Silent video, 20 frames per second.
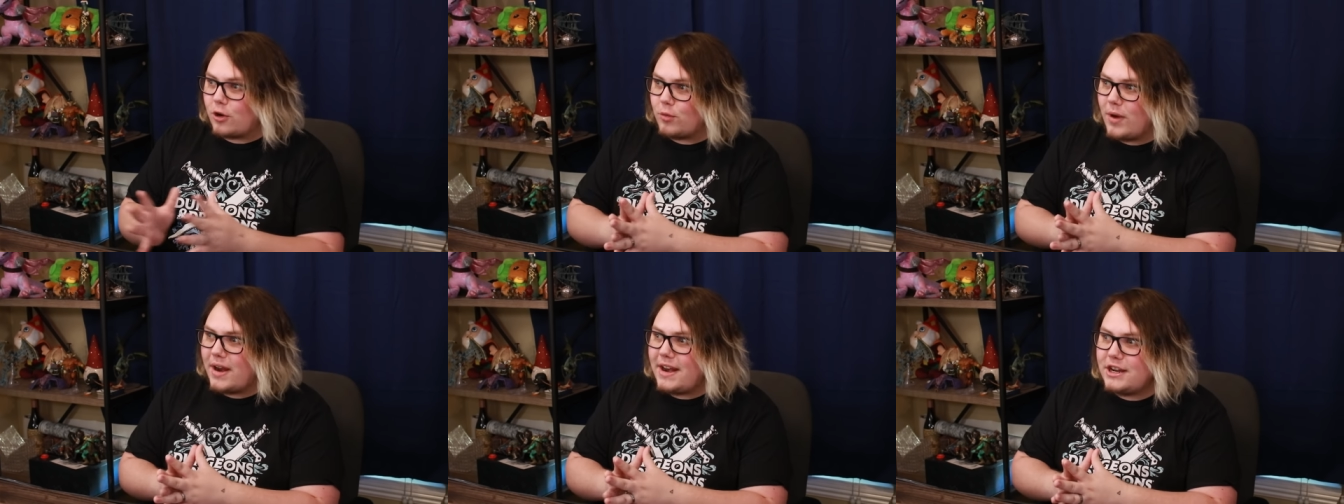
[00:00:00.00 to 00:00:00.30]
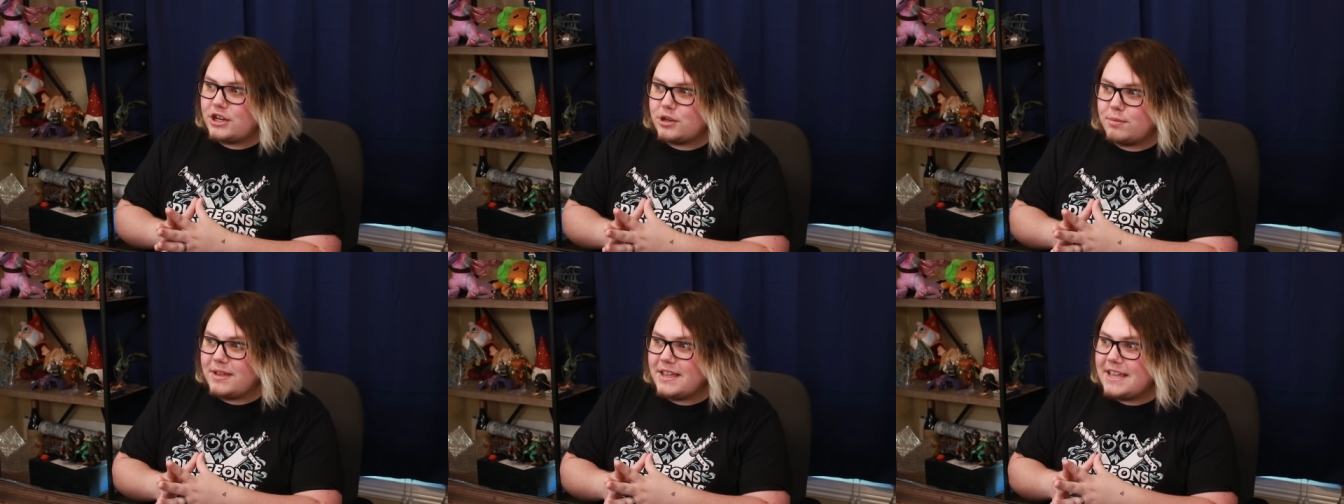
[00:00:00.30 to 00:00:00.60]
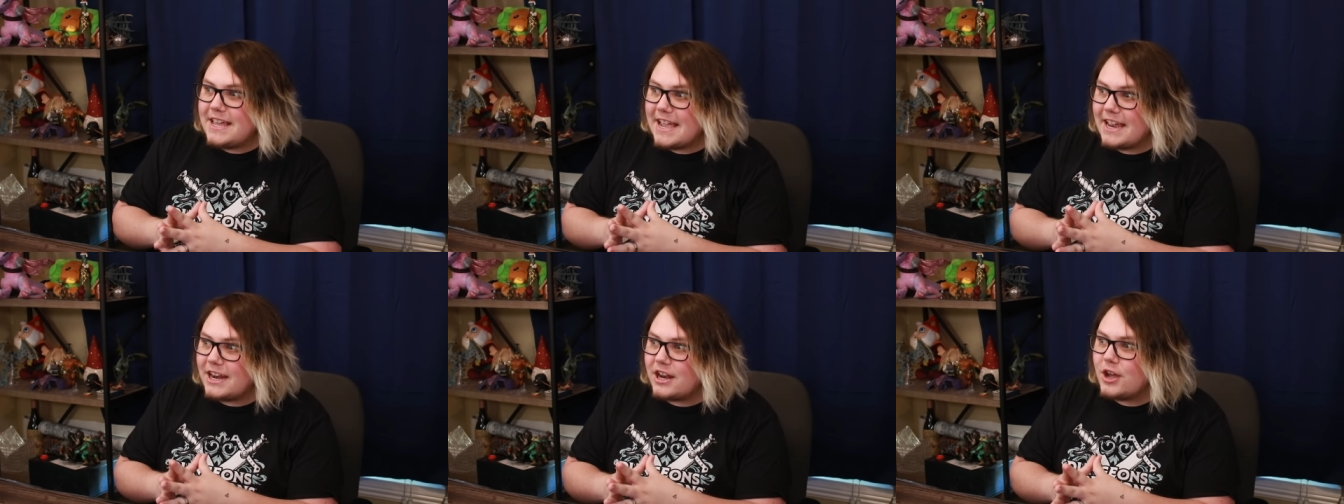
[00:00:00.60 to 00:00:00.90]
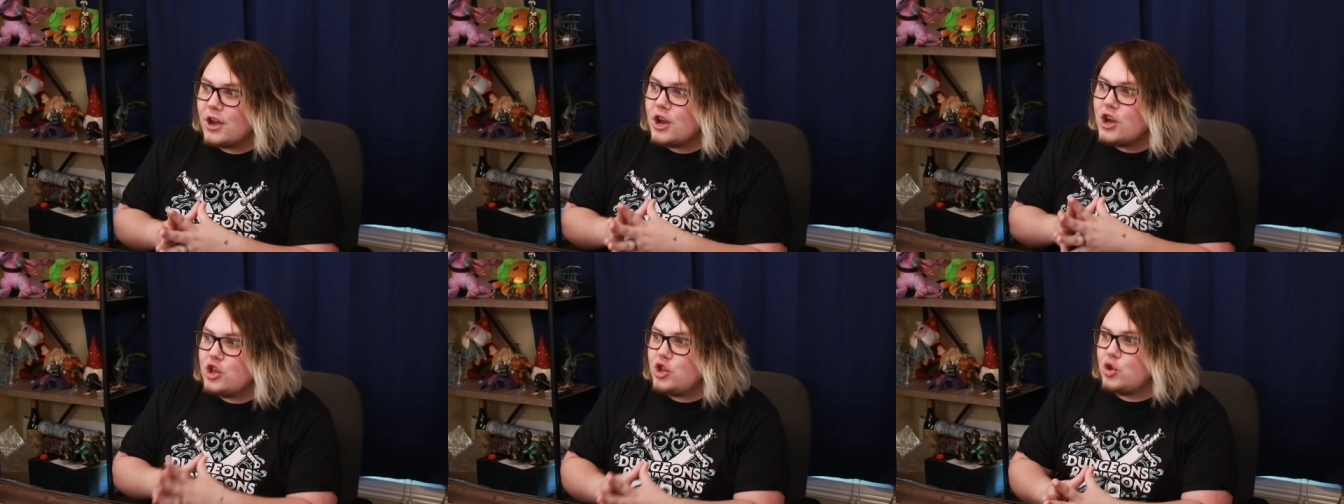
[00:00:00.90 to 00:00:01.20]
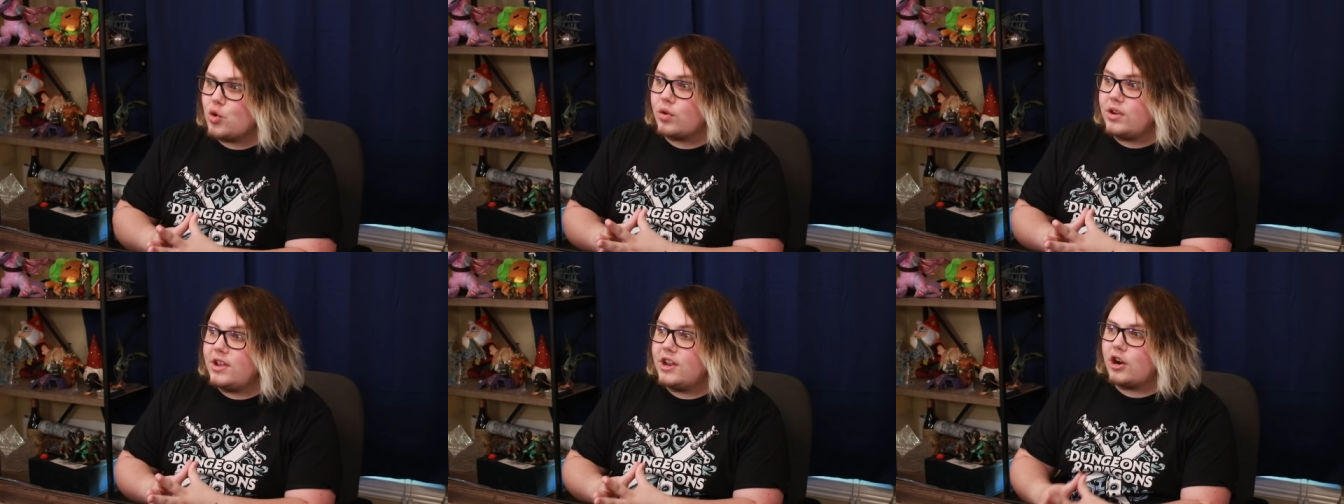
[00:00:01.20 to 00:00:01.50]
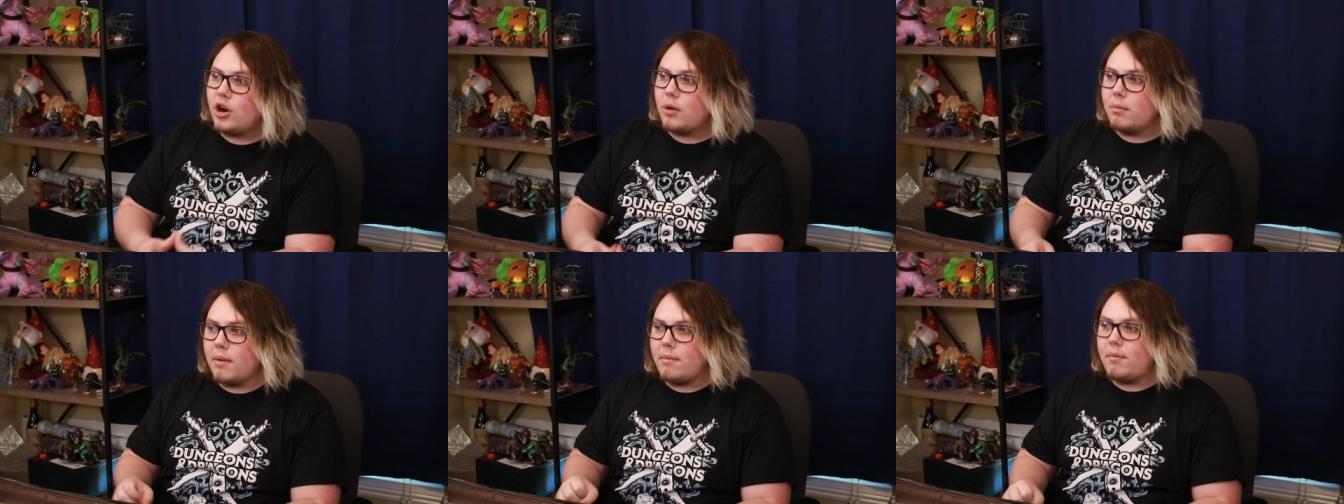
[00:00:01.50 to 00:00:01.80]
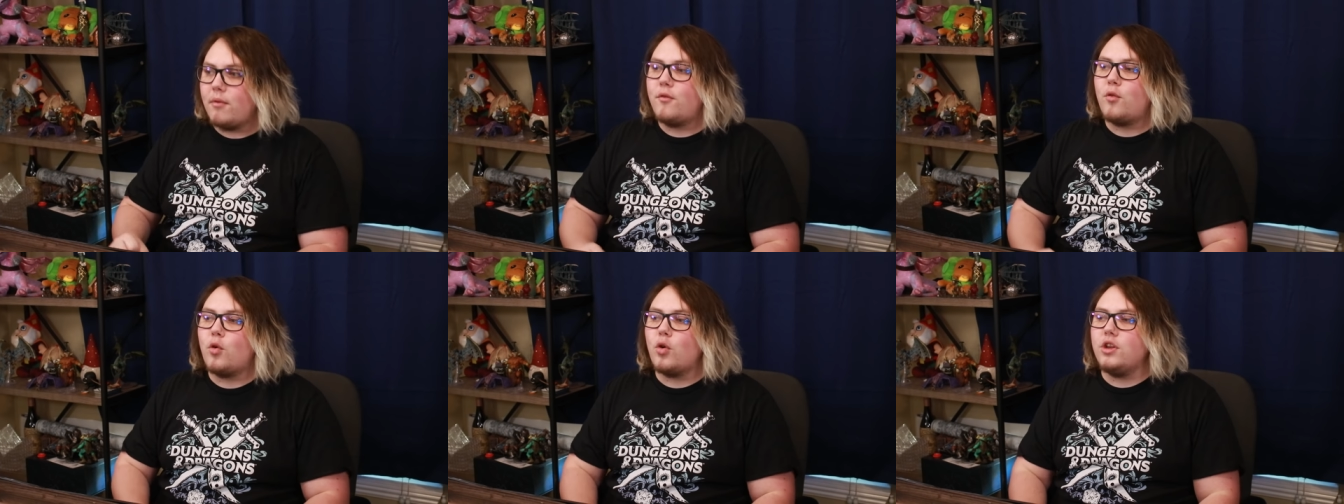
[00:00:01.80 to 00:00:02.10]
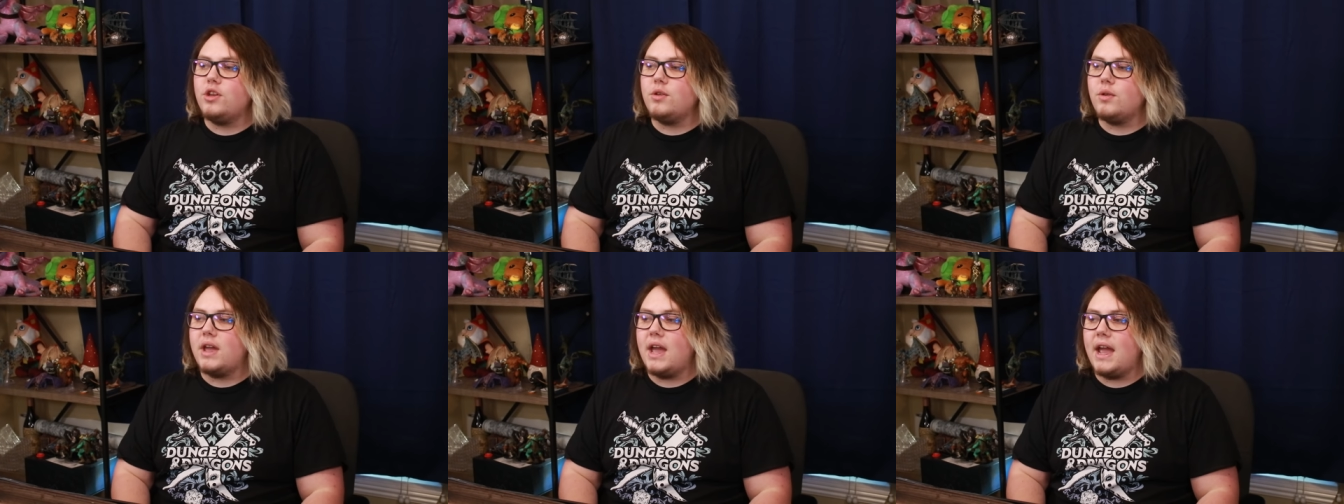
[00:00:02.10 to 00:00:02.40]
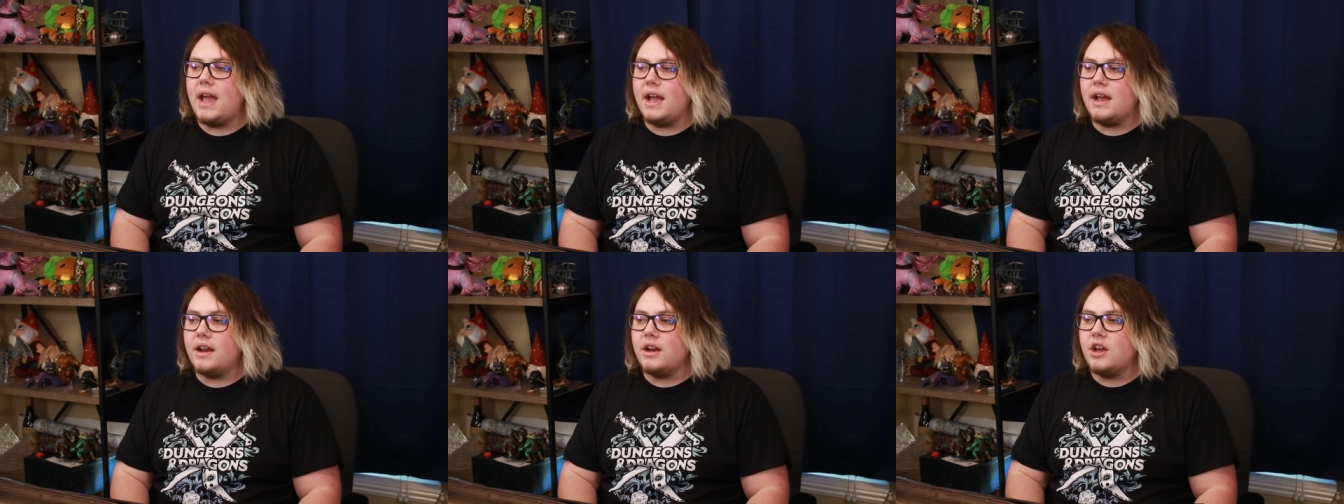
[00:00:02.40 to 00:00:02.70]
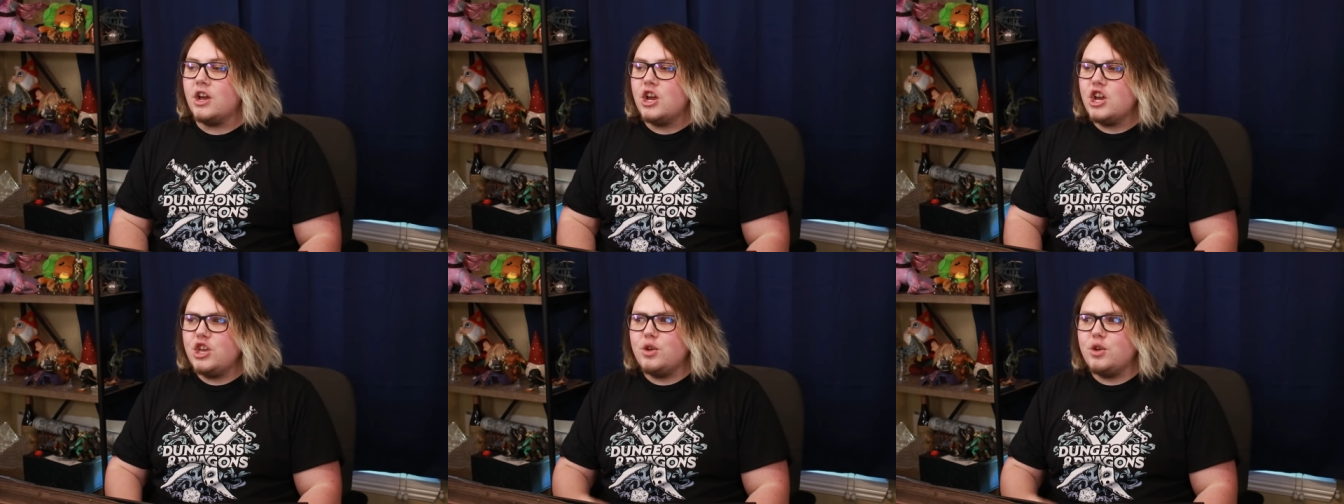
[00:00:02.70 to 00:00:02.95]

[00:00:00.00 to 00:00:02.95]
ready to begin your year, but before you can,